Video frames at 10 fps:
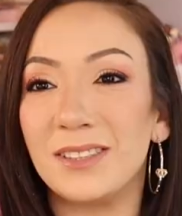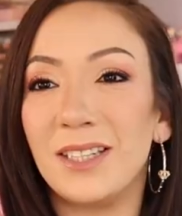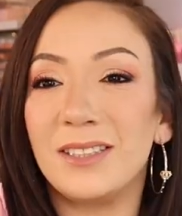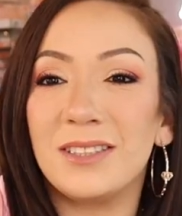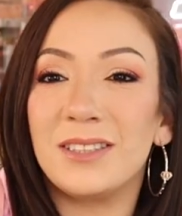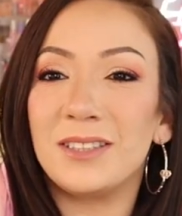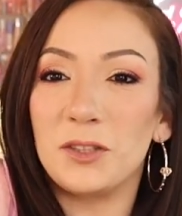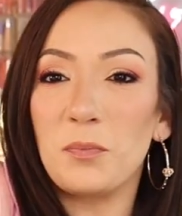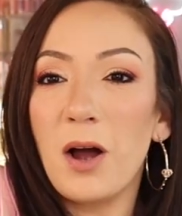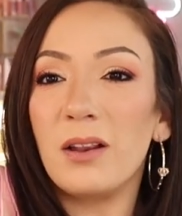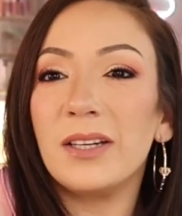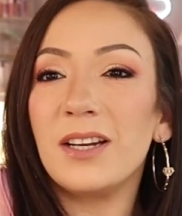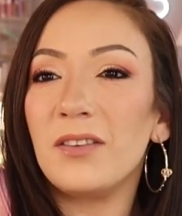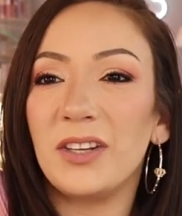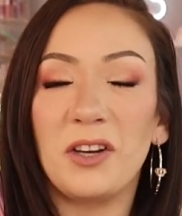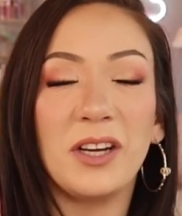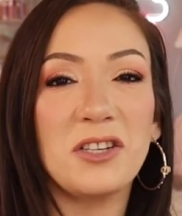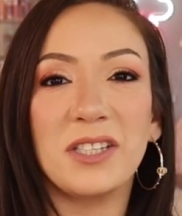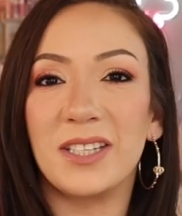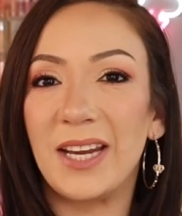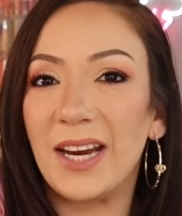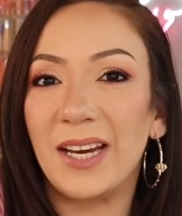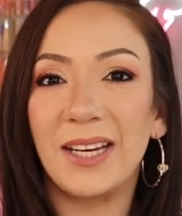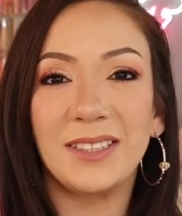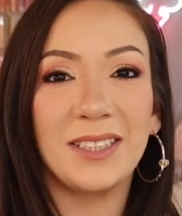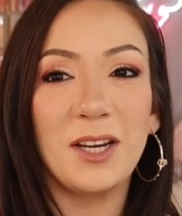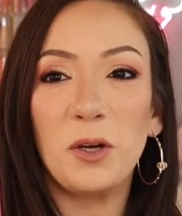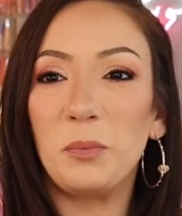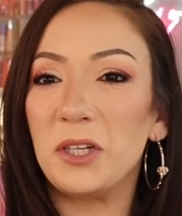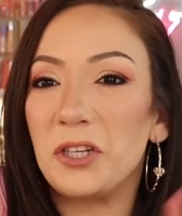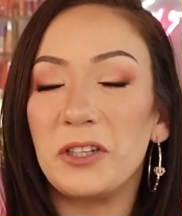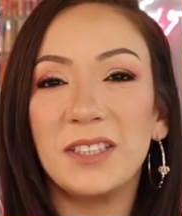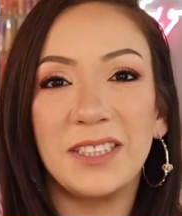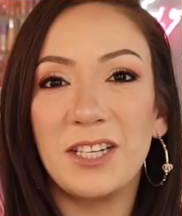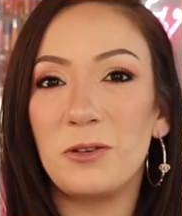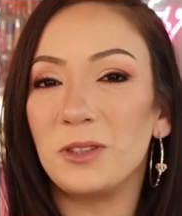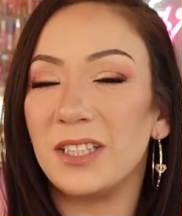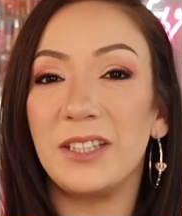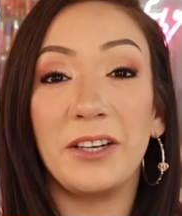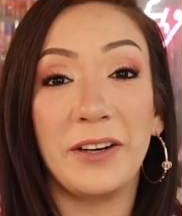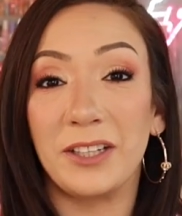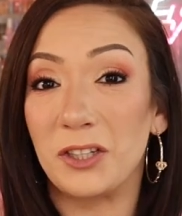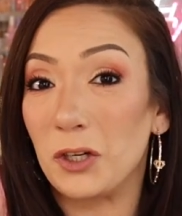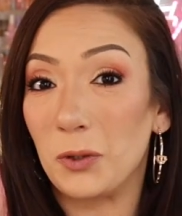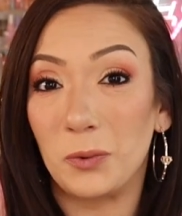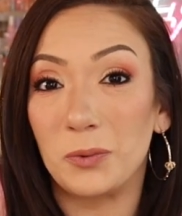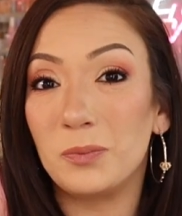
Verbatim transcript: It's small enough that you can just get it Put your essentials in there and go.